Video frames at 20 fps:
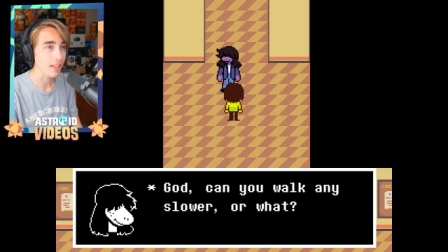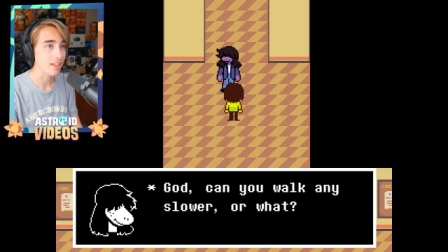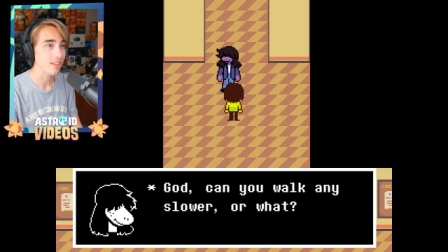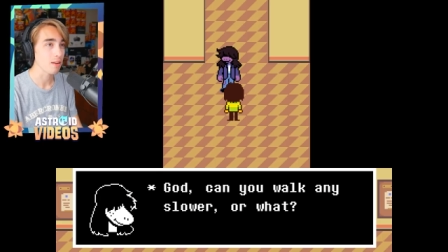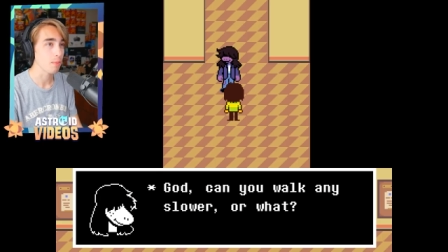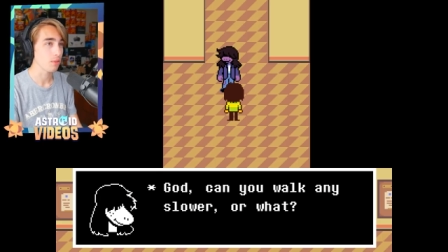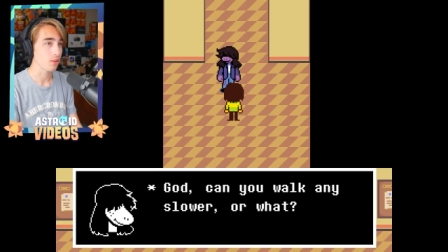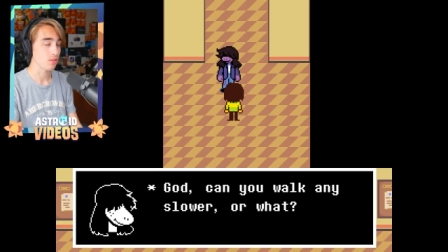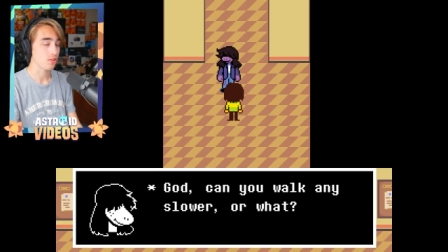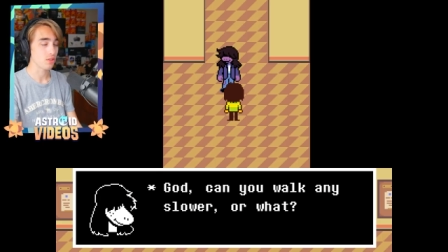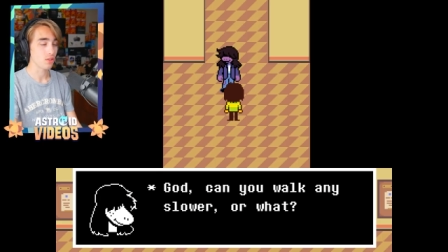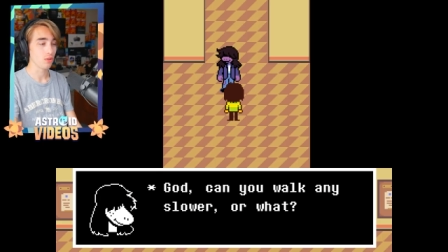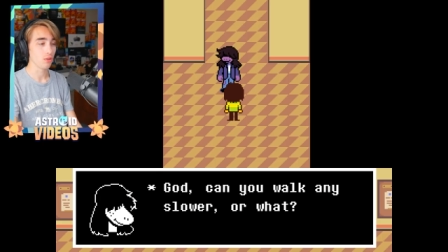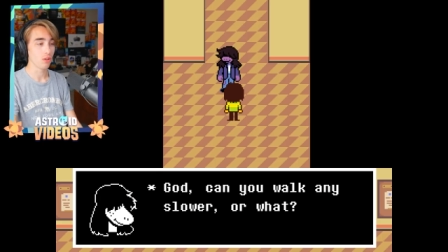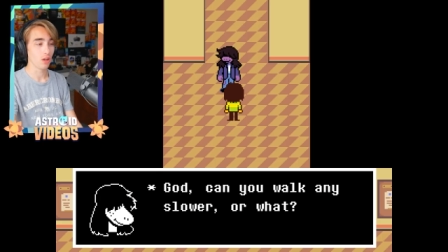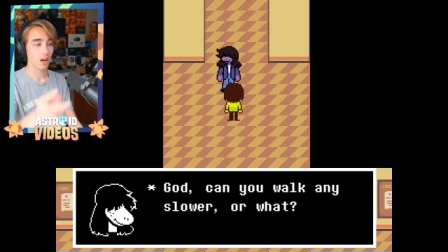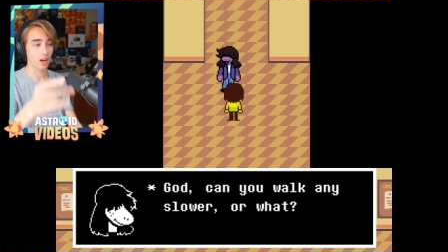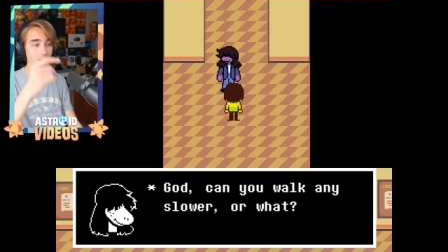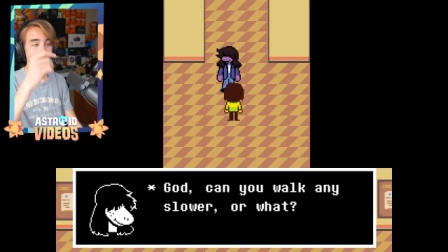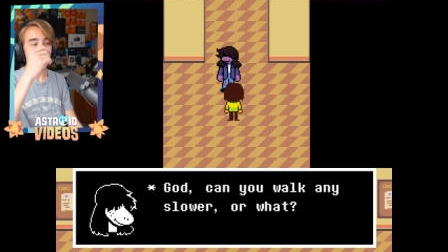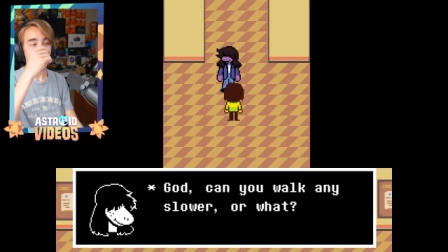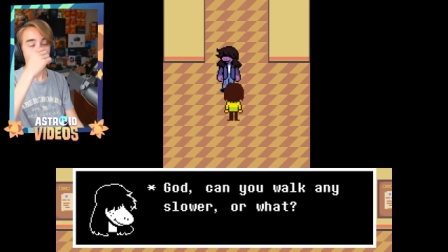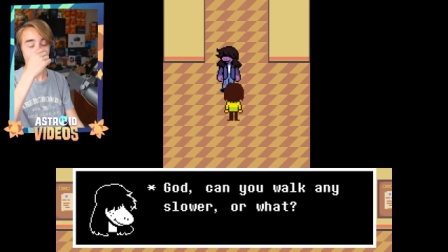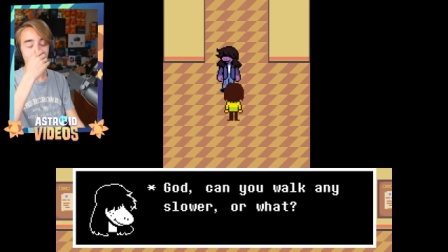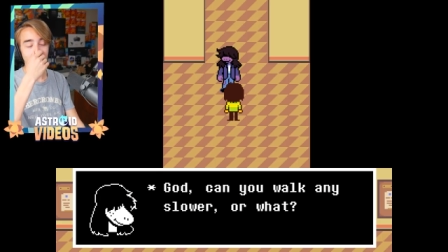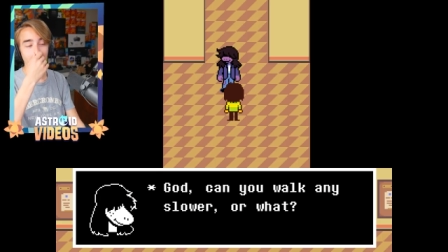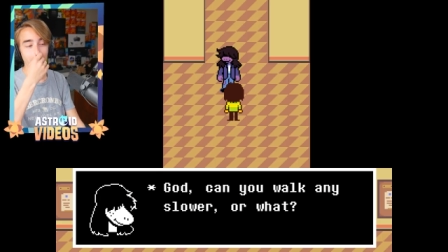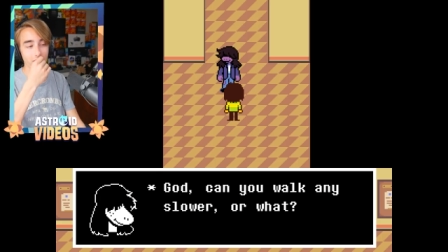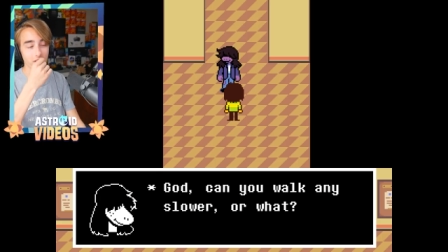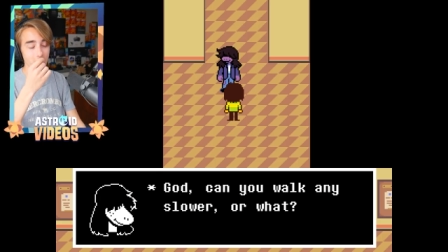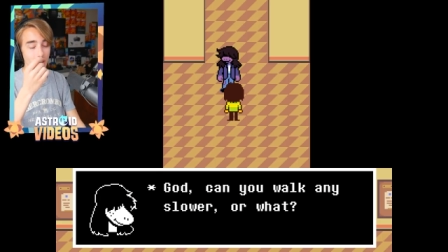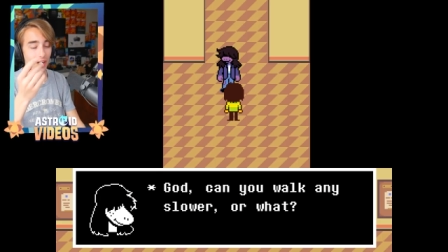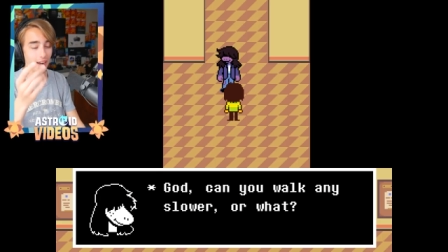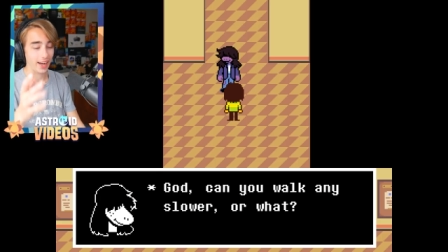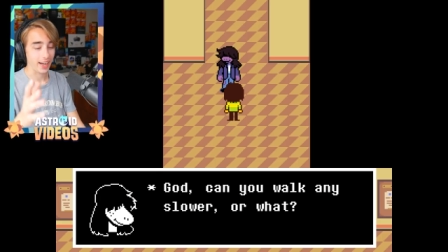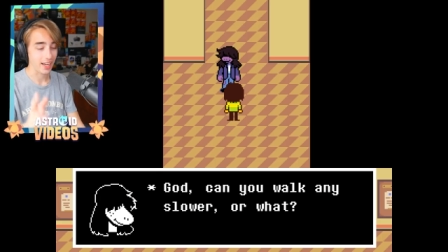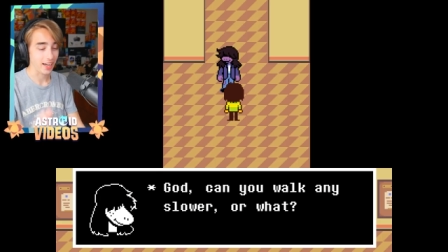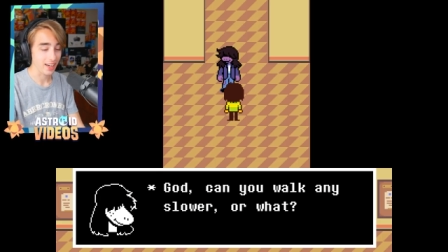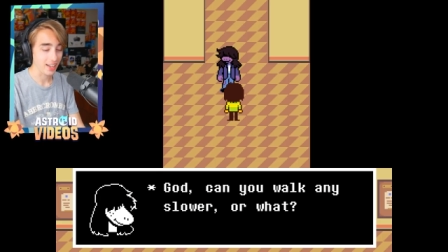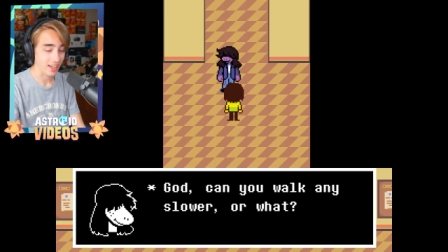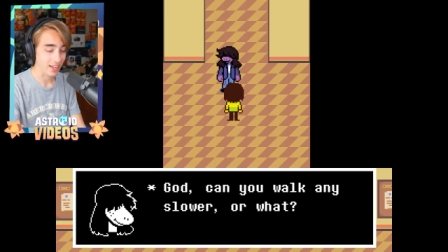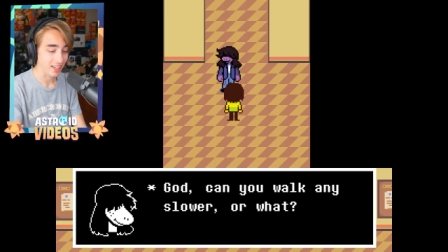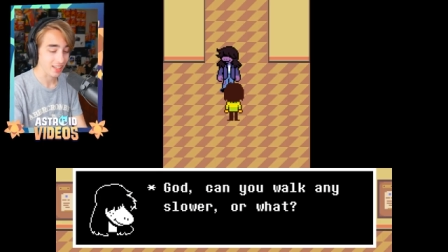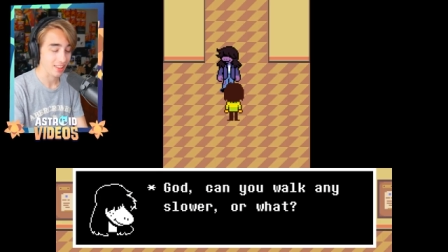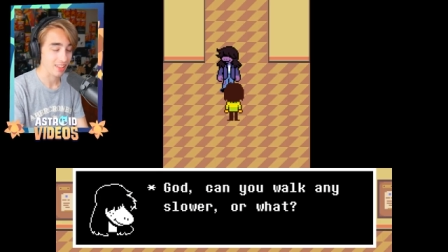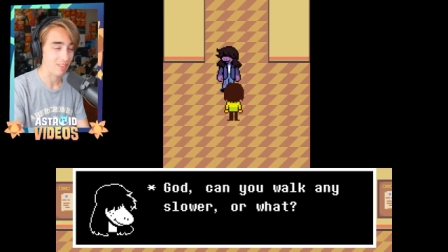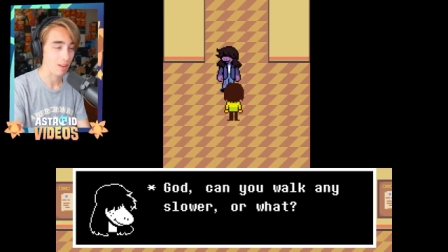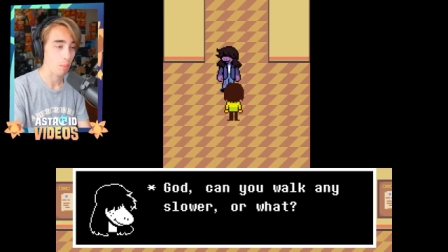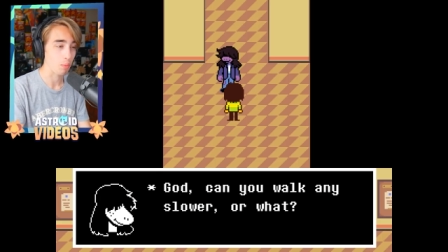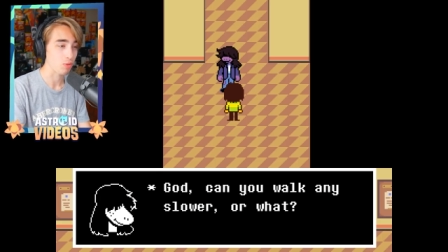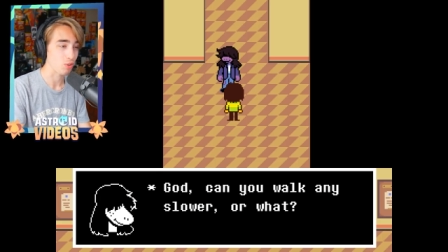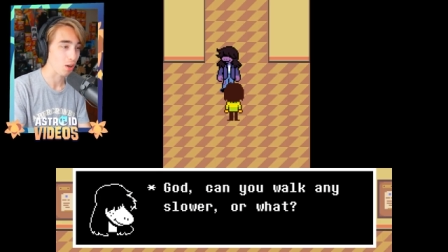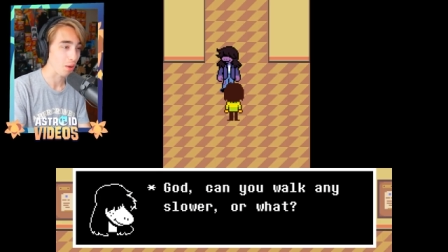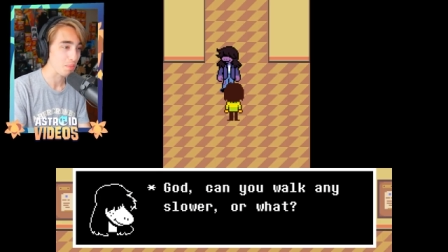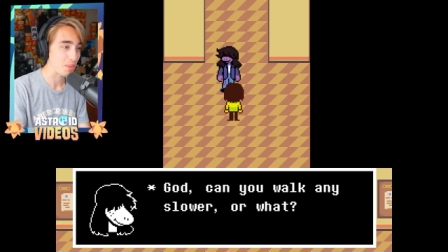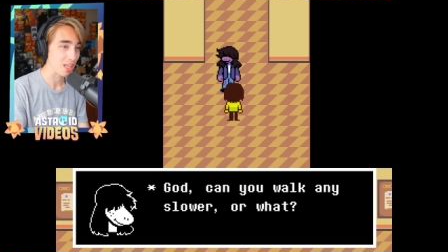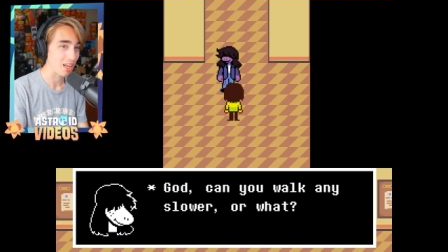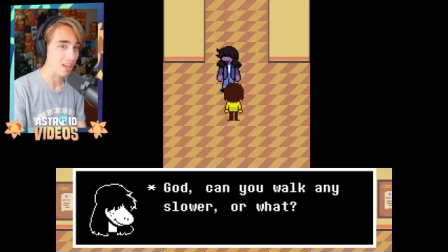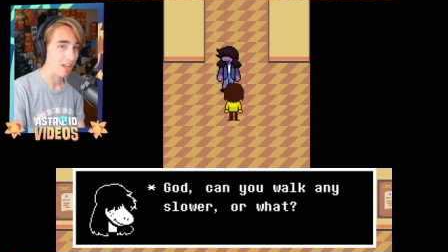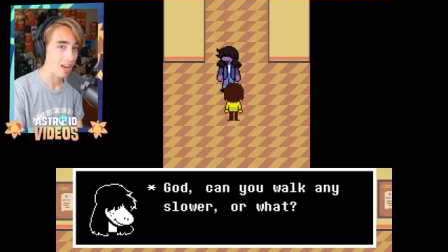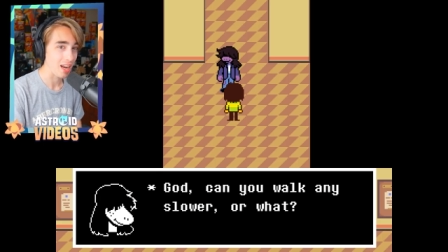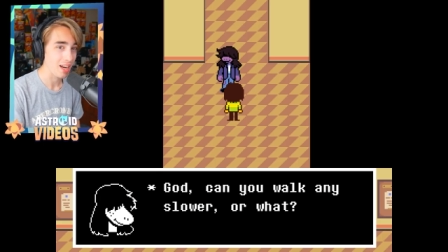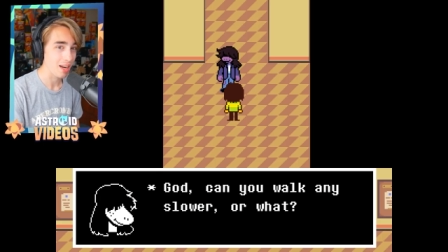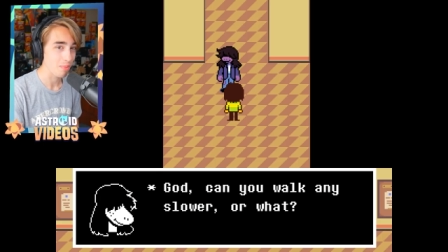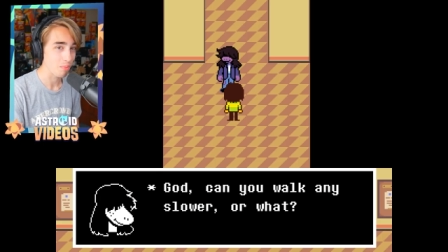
these episodes too long. And also, I kind of got to get this episode up today.